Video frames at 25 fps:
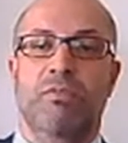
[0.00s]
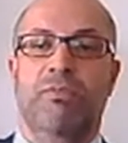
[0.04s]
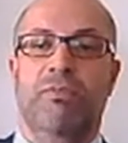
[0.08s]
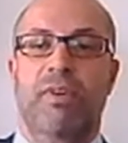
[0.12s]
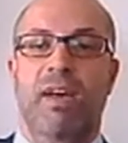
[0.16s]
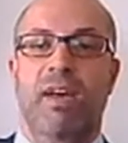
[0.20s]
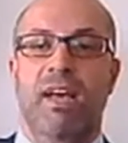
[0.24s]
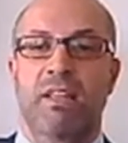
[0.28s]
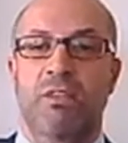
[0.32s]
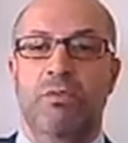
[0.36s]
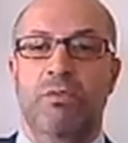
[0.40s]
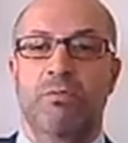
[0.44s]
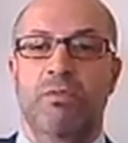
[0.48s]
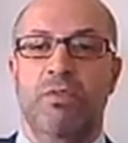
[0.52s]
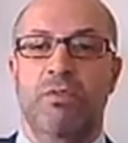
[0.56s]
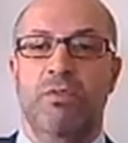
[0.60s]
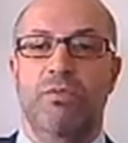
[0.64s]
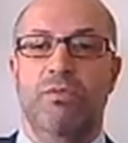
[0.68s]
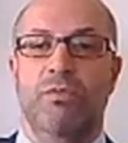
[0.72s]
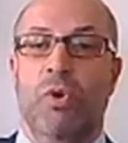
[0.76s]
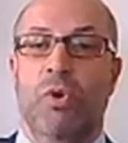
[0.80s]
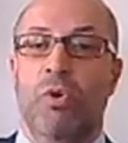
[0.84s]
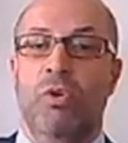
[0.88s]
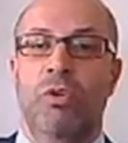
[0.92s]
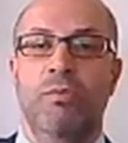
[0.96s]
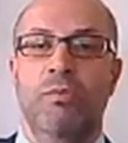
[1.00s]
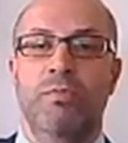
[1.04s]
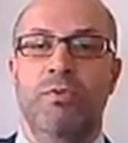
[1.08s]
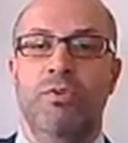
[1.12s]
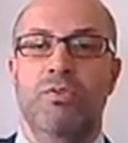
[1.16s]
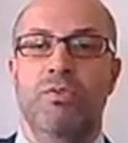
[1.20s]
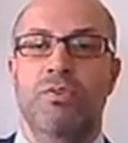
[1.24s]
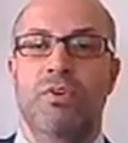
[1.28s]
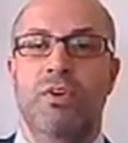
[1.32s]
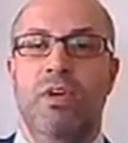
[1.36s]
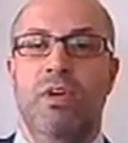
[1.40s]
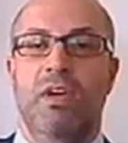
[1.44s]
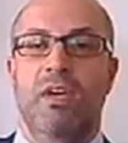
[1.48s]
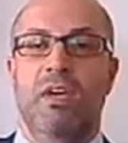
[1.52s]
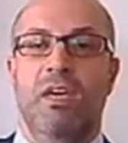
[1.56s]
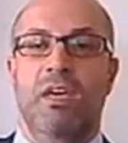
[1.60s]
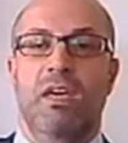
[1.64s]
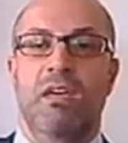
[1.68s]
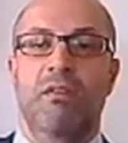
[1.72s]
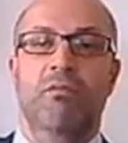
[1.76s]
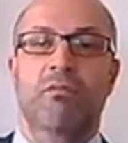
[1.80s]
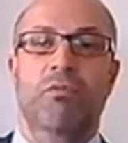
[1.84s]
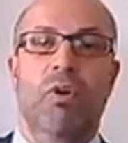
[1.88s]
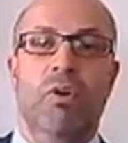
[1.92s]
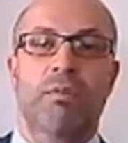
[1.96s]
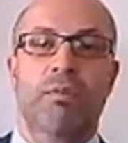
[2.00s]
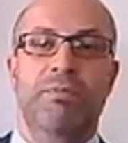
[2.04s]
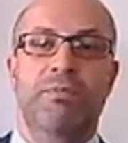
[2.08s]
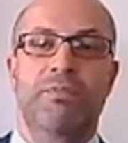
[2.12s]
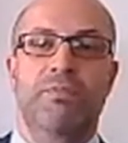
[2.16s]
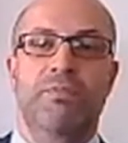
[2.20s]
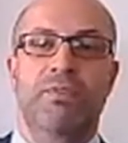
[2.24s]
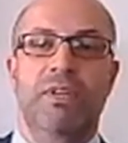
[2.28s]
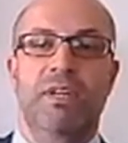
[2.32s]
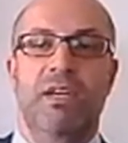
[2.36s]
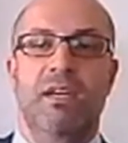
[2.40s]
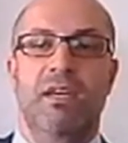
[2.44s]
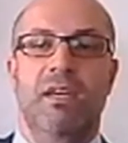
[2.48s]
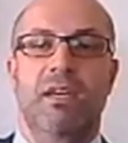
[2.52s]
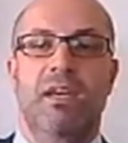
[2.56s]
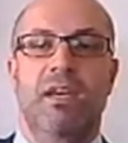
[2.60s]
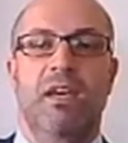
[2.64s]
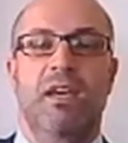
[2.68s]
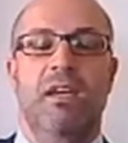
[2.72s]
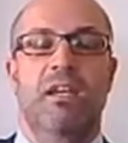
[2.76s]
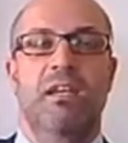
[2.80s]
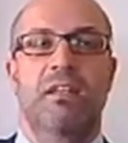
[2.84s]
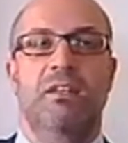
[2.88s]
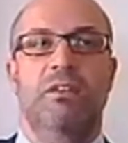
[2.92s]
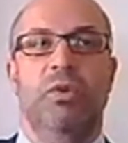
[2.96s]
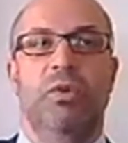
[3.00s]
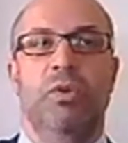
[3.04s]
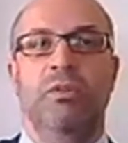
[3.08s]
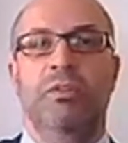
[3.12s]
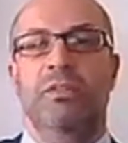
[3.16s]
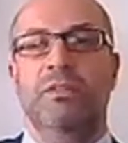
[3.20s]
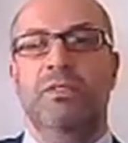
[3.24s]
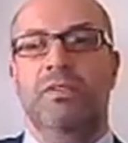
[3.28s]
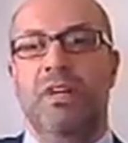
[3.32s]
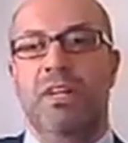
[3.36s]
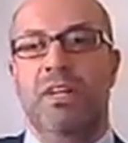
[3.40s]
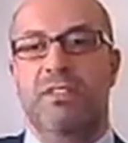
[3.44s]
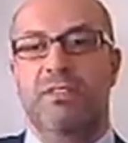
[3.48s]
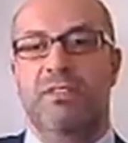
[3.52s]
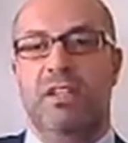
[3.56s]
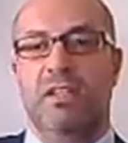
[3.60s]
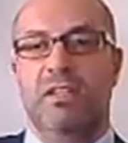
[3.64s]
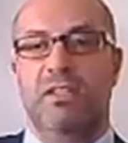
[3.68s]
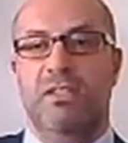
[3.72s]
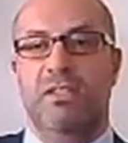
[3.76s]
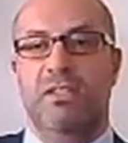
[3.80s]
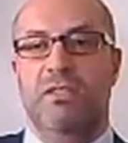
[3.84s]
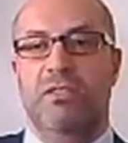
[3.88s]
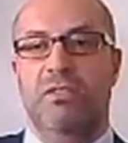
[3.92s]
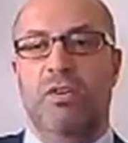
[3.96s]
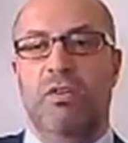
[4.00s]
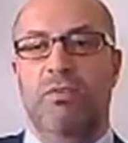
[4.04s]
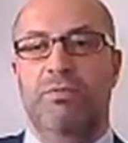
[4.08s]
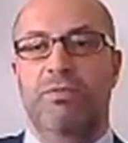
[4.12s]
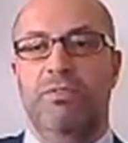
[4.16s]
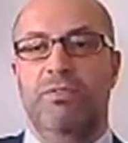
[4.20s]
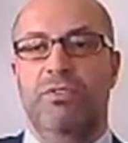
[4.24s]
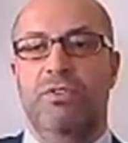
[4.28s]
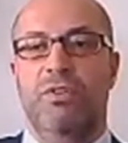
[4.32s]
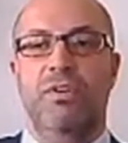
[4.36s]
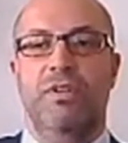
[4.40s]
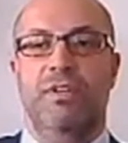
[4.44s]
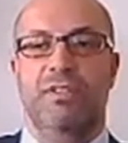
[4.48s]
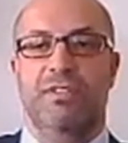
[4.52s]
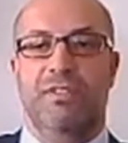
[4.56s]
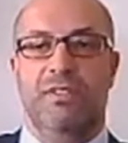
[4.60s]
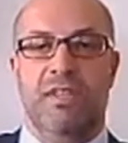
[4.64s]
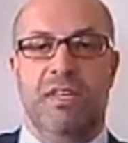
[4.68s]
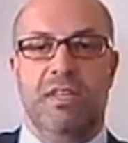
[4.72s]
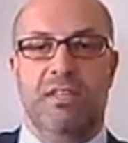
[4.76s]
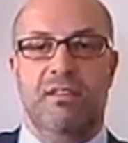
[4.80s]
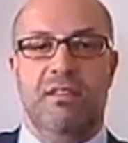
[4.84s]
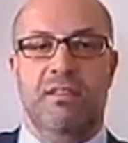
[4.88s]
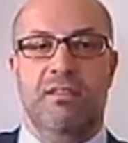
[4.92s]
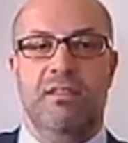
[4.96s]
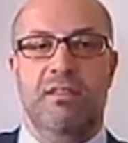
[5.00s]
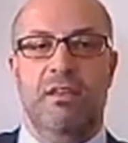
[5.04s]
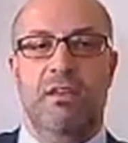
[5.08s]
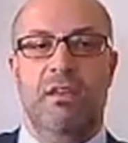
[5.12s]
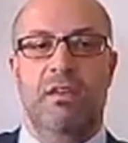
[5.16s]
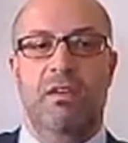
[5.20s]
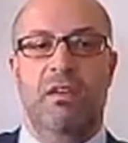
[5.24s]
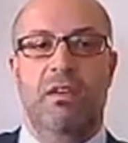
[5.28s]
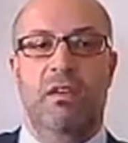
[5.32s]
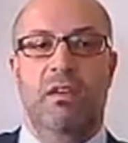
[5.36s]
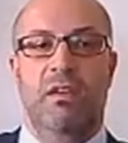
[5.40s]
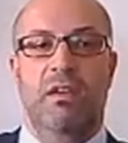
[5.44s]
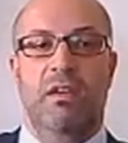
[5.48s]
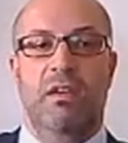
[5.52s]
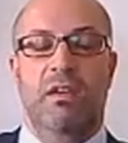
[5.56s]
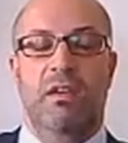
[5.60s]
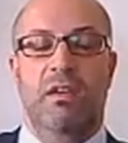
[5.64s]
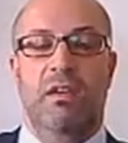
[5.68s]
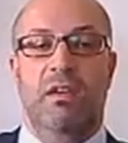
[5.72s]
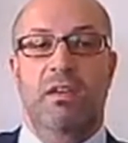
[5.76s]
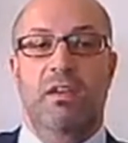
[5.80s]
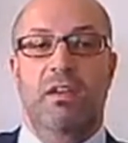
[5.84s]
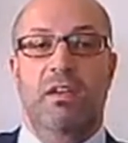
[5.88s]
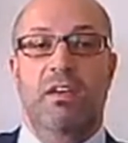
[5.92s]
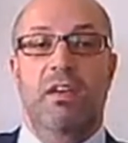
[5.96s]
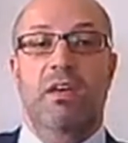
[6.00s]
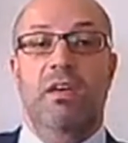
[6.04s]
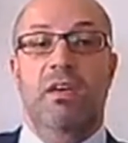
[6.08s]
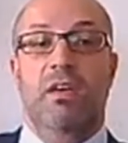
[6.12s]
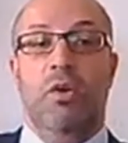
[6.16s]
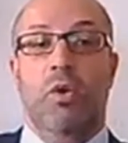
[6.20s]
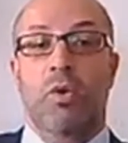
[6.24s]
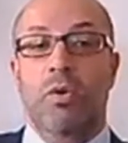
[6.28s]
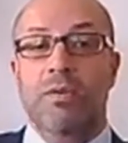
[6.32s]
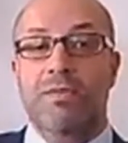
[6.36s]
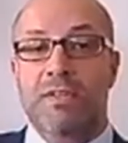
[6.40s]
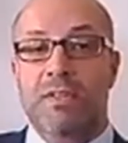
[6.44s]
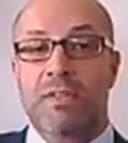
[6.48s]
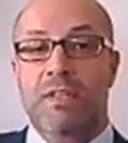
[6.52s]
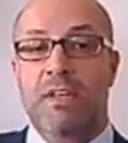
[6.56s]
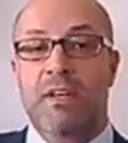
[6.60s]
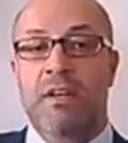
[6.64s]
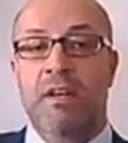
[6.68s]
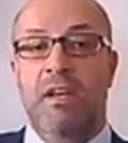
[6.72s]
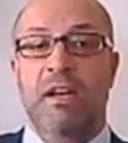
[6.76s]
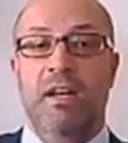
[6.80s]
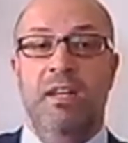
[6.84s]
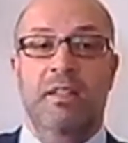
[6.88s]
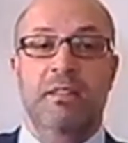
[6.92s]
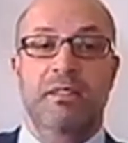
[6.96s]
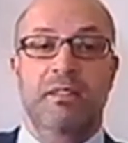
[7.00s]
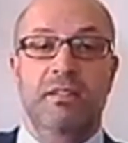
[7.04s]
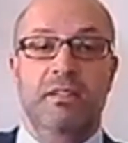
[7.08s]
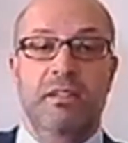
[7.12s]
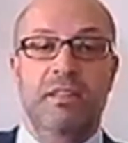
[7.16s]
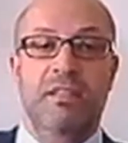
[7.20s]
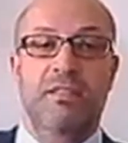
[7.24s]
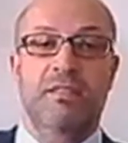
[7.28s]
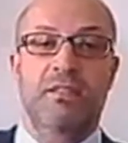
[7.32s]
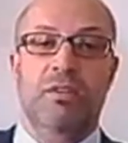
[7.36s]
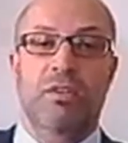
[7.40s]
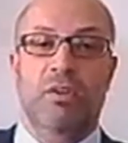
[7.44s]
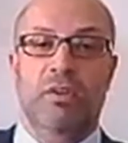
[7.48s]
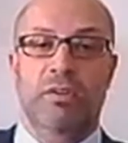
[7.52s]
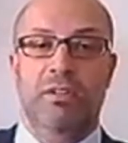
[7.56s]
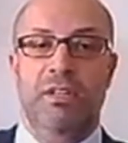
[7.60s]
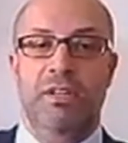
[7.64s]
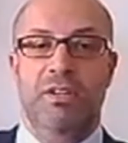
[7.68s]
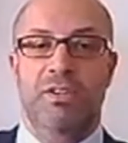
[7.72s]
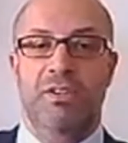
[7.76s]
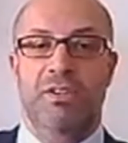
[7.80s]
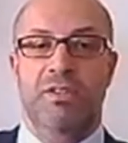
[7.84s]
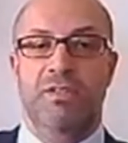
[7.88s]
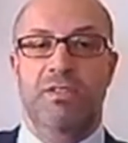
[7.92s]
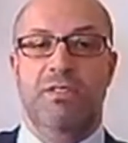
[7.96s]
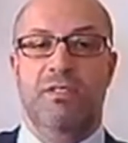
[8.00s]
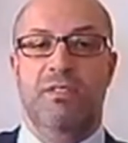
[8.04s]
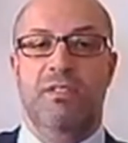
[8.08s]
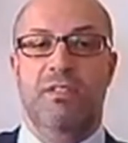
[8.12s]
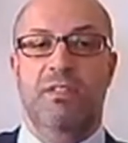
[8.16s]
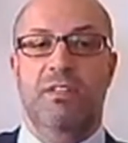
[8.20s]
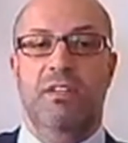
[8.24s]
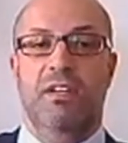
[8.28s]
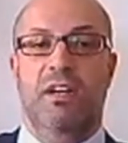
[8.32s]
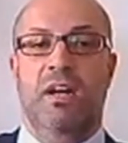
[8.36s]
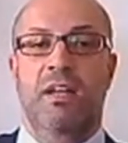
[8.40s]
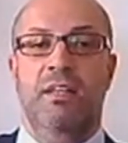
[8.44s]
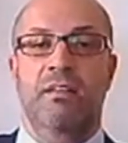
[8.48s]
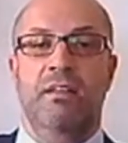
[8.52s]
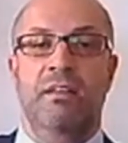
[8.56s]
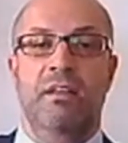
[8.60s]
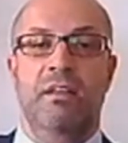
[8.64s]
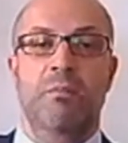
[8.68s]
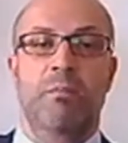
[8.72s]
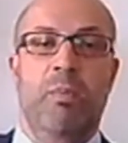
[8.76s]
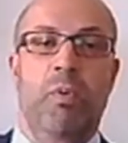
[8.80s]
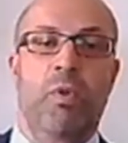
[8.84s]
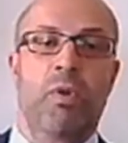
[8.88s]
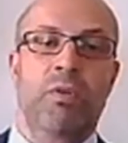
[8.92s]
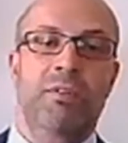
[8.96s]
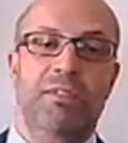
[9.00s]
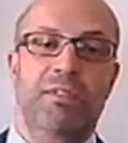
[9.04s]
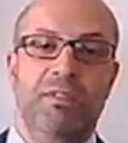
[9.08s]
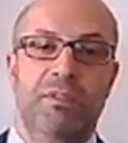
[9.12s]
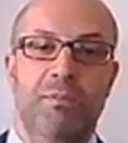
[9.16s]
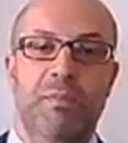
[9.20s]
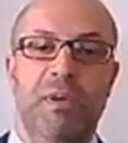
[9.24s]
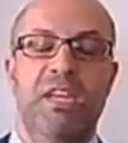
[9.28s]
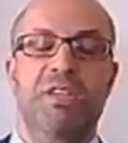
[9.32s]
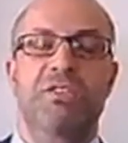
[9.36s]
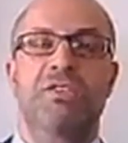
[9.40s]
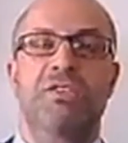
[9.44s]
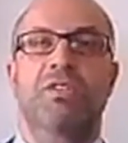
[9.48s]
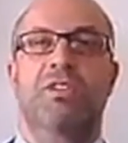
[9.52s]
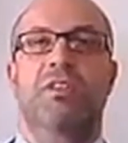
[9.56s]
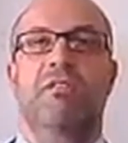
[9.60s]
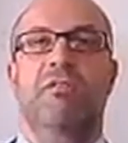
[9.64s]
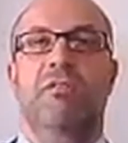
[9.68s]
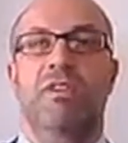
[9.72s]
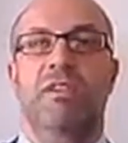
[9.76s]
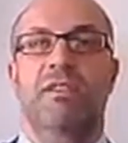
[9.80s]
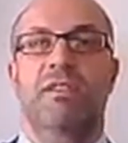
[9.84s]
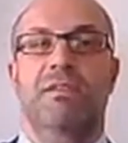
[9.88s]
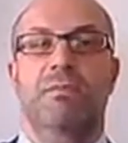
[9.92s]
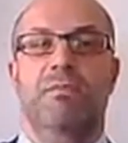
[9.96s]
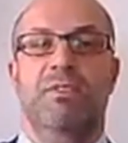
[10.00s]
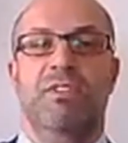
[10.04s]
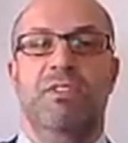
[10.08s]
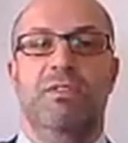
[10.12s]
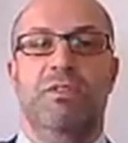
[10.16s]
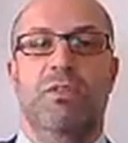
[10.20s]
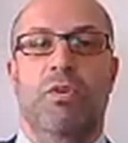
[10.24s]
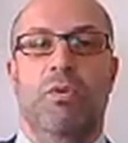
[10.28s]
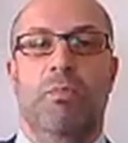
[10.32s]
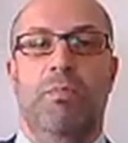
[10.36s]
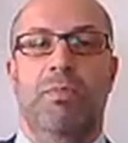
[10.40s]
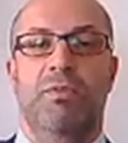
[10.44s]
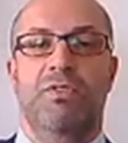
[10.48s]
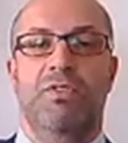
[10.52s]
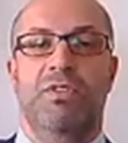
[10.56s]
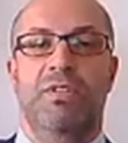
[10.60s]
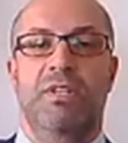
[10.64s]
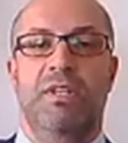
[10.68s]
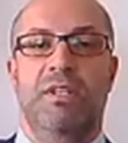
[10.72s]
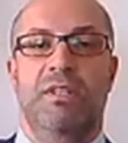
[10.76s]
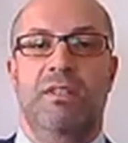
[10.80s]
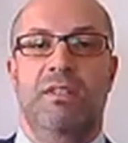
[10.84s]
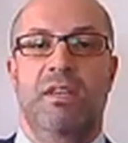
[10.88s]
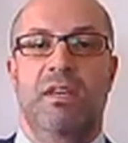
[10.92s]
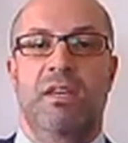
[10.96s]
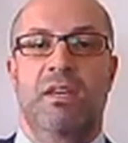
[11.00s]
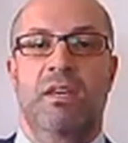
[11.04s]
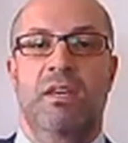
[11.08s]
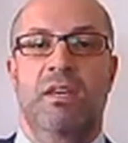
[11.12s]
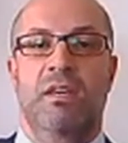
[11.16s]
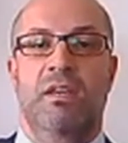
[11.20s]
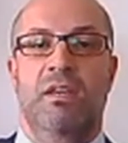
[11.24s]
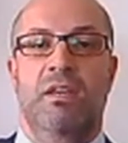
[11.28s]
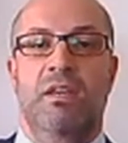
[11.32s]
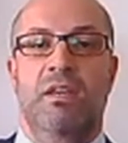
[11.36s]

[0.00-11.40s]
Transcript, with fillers: of volumes, volumes involved with a, a total transaction of 36. Considering under these conditions, the other important major investment opportunity